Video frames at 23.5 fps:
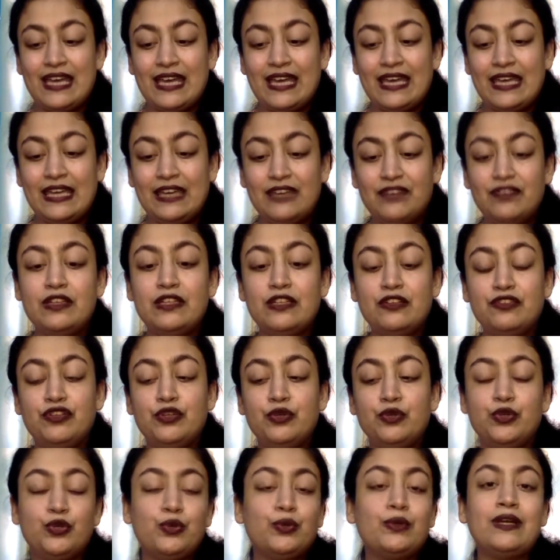Even if
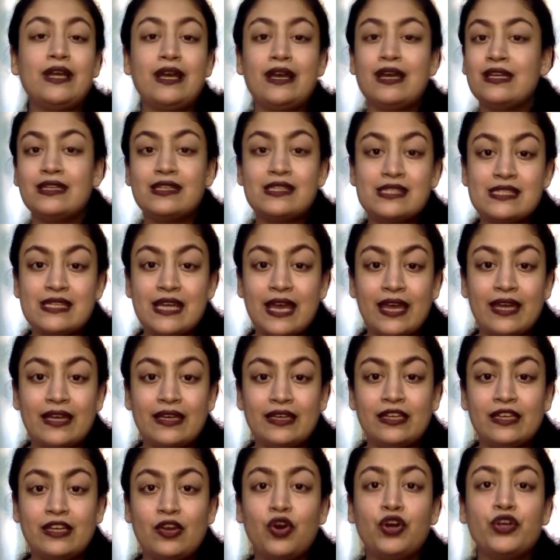you don't
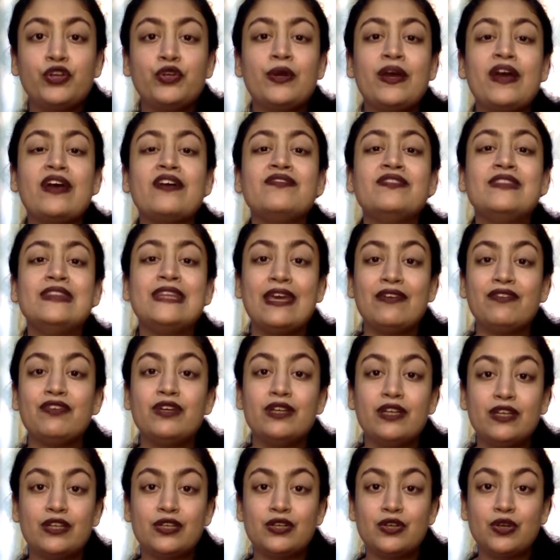understand or you have never
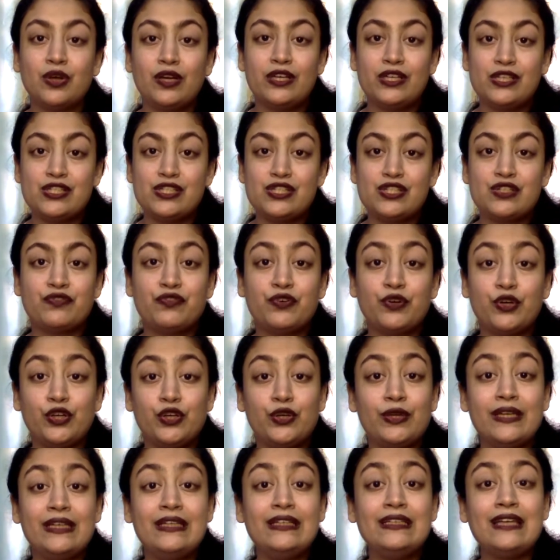acknowledged for
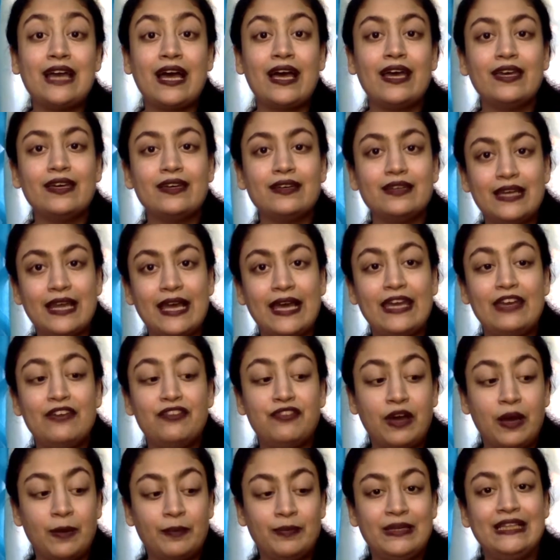your entire life
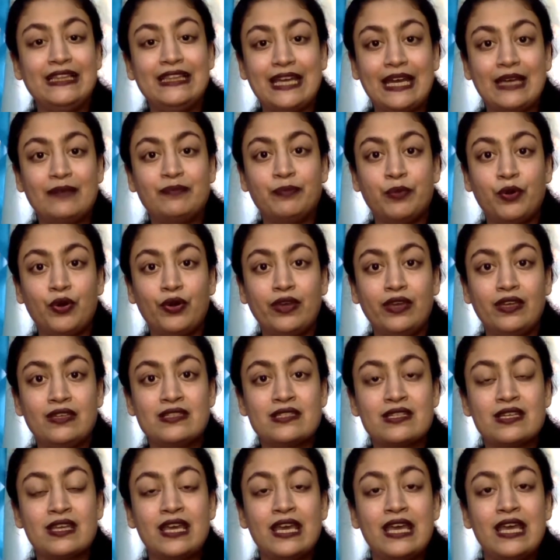up till that point
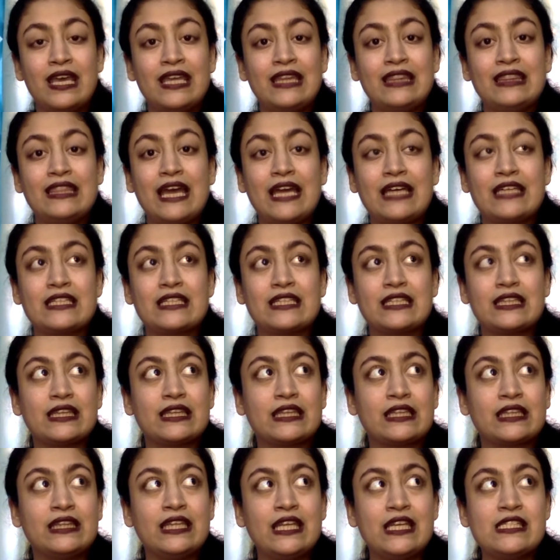that
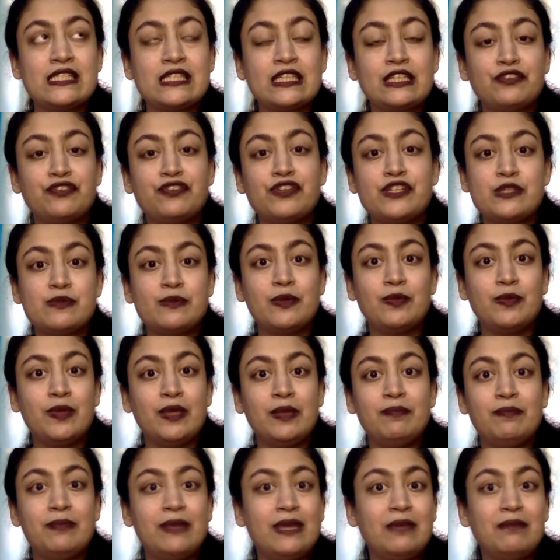there's a difference
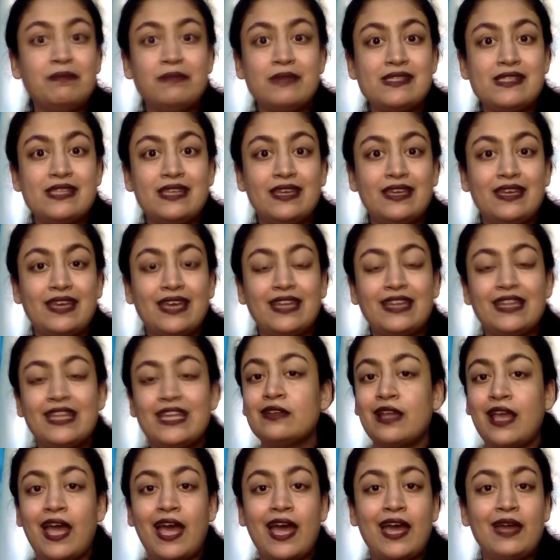between being busy
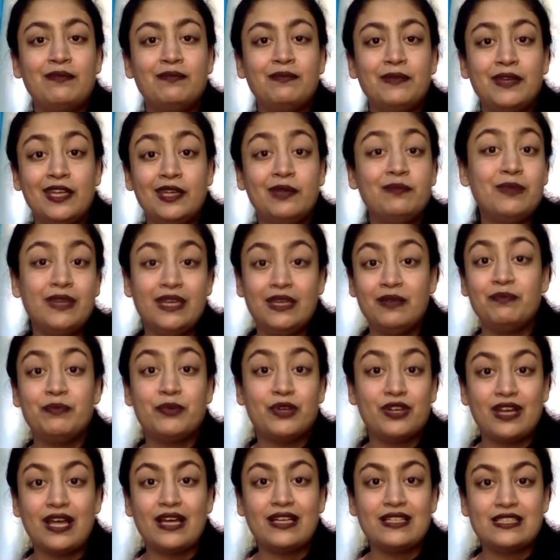and in being
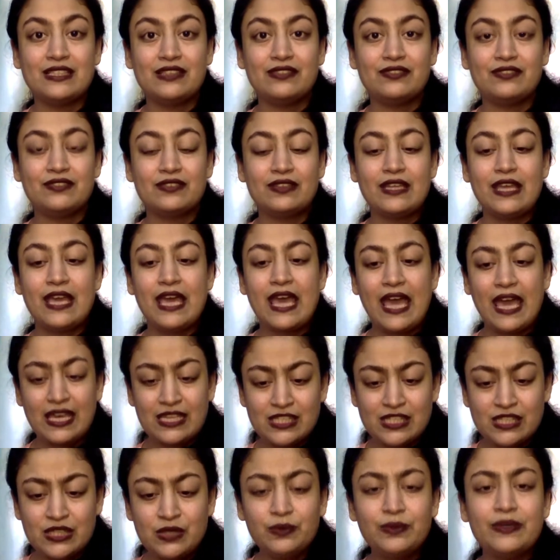productive,
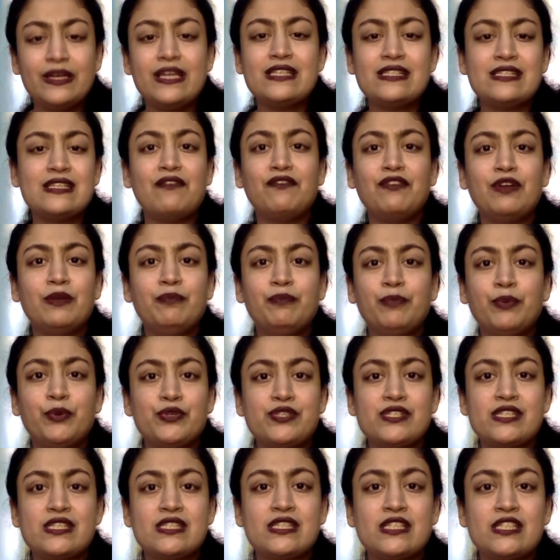as soon as someone
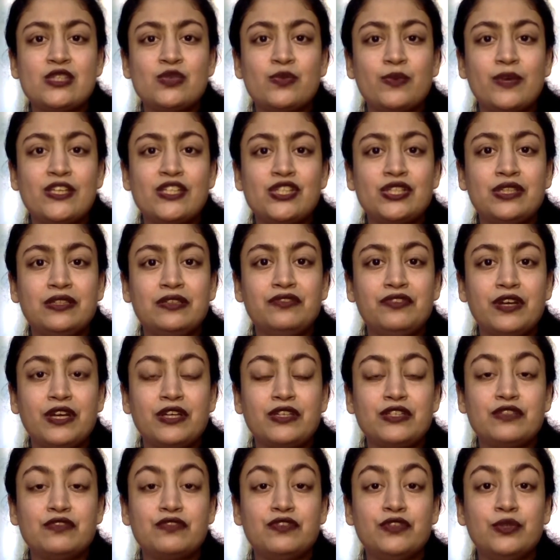poses this question in
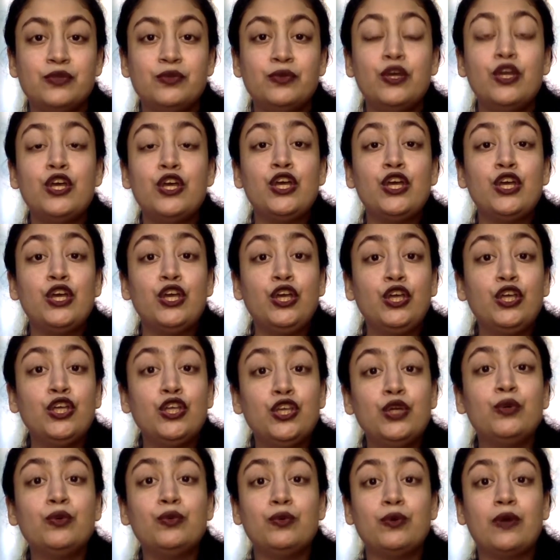front of you,
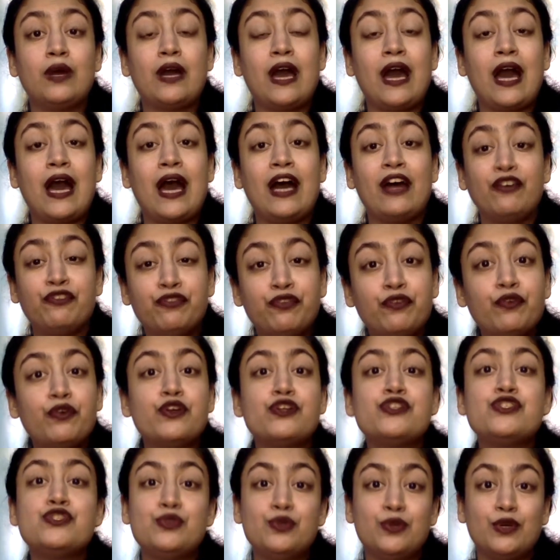you are
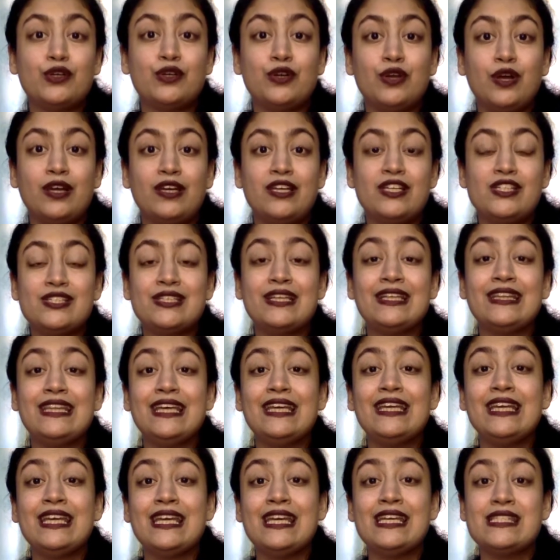forced to acknowledge that
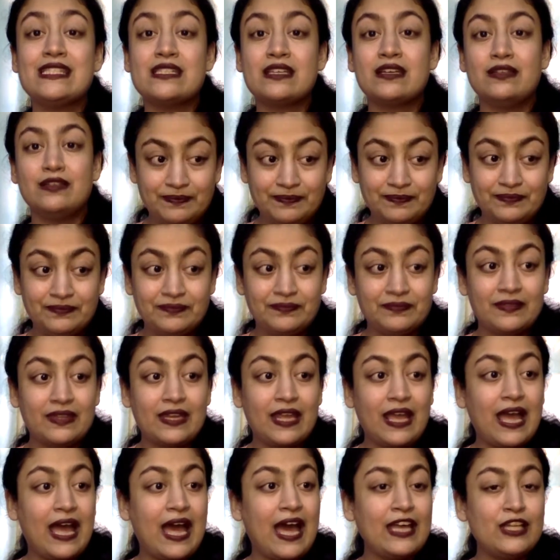there is a difference.
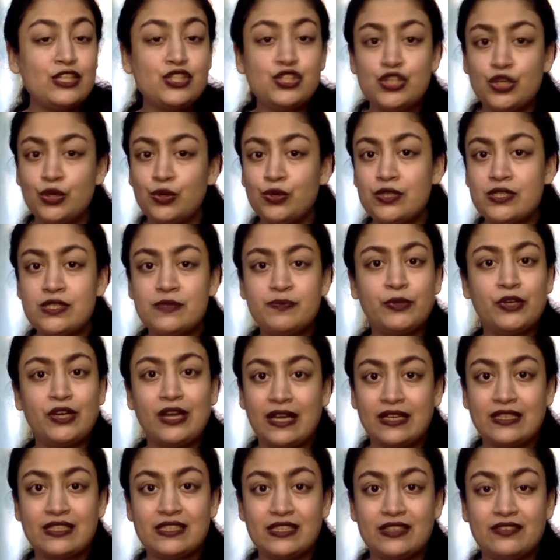I chose
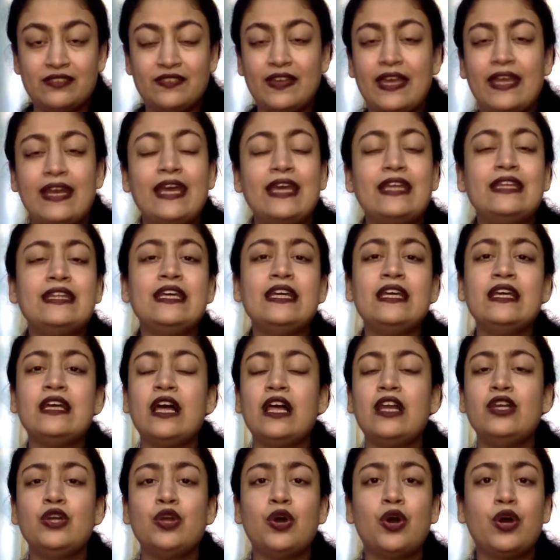productive, and I think a
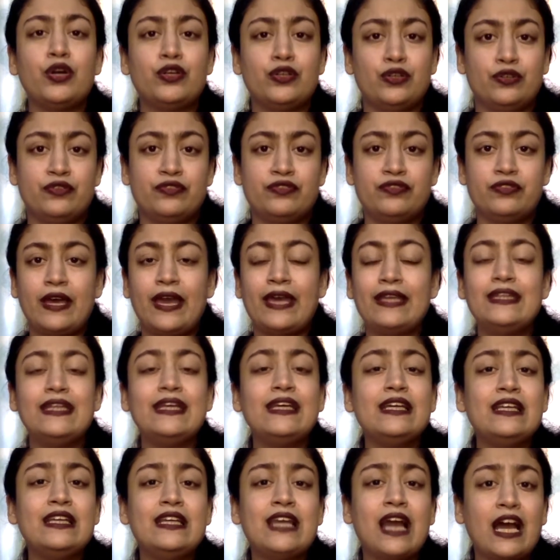
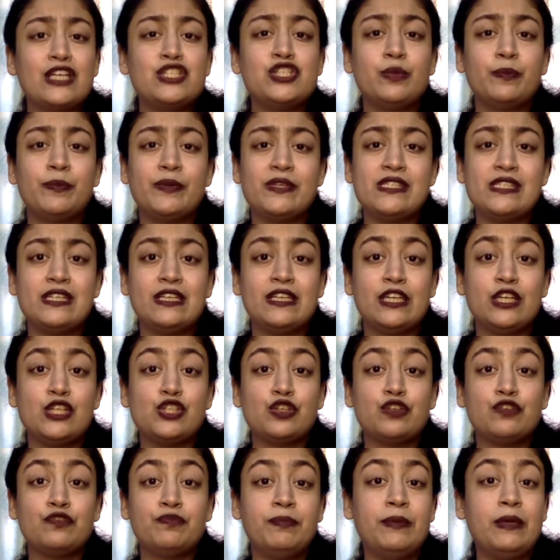larger percentage
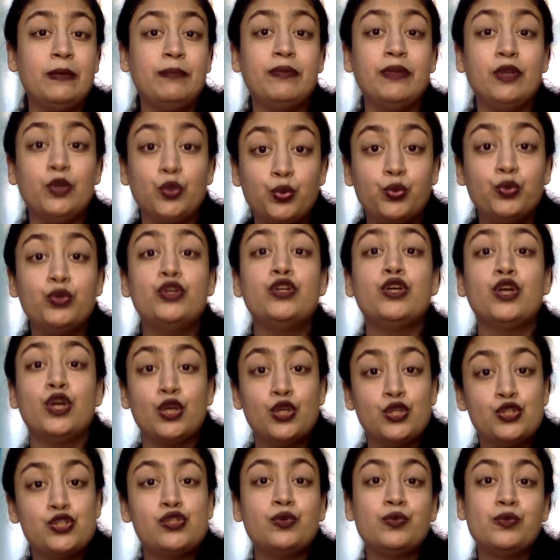of people would
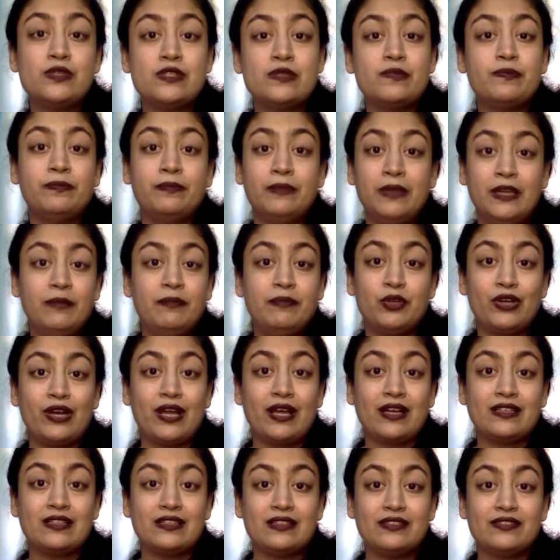choose being
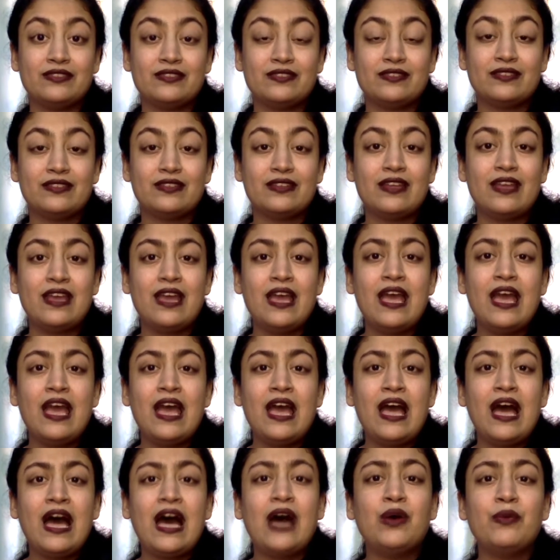productive.
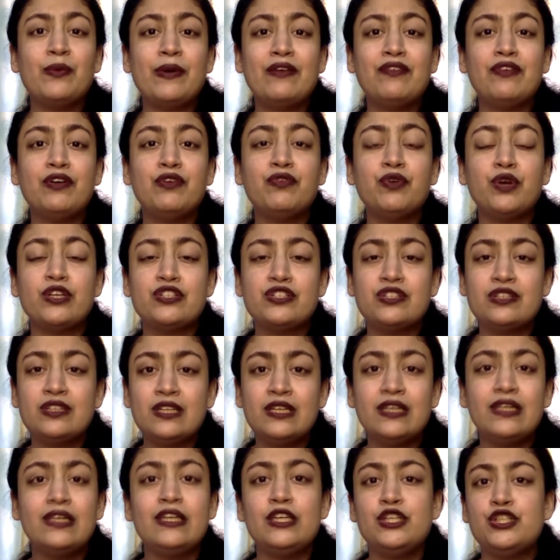However, what
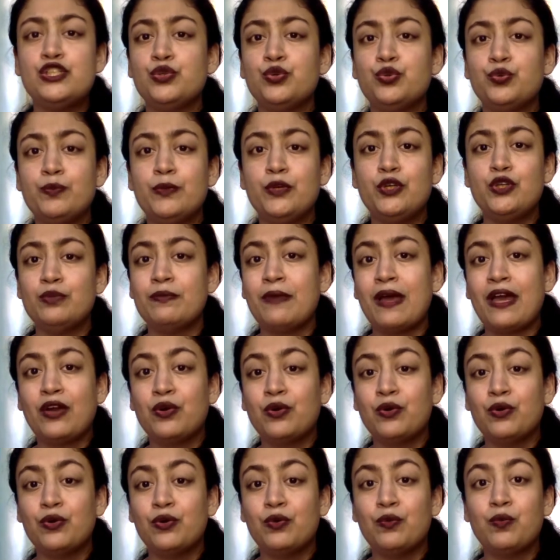really shook me to my
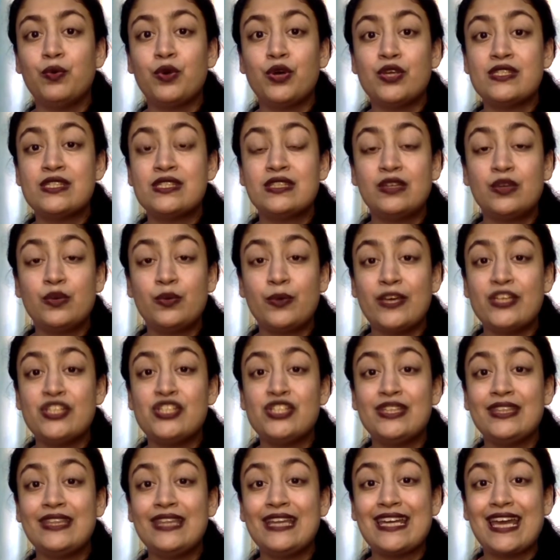core was the
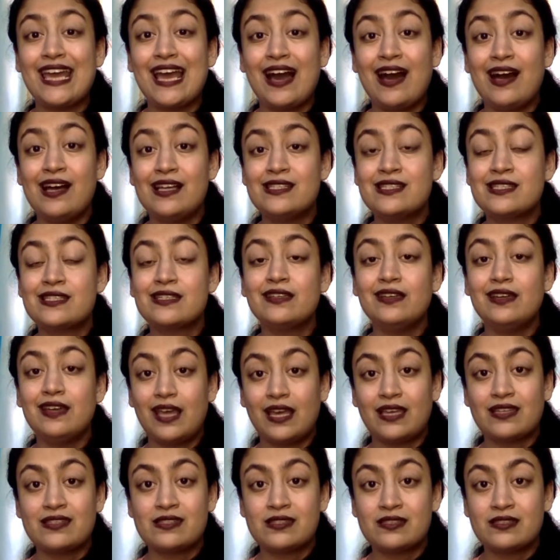question that I asked
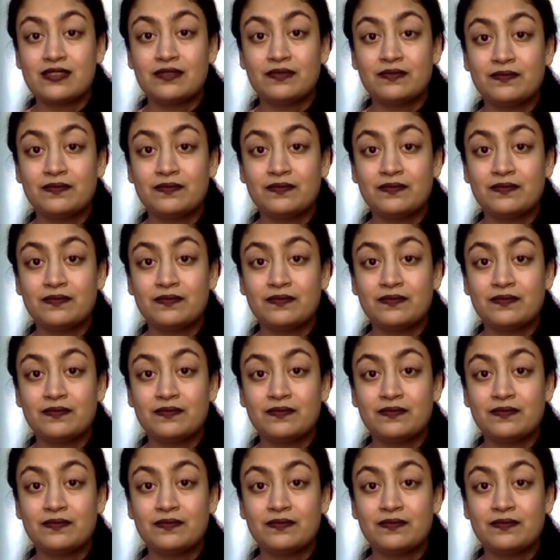next.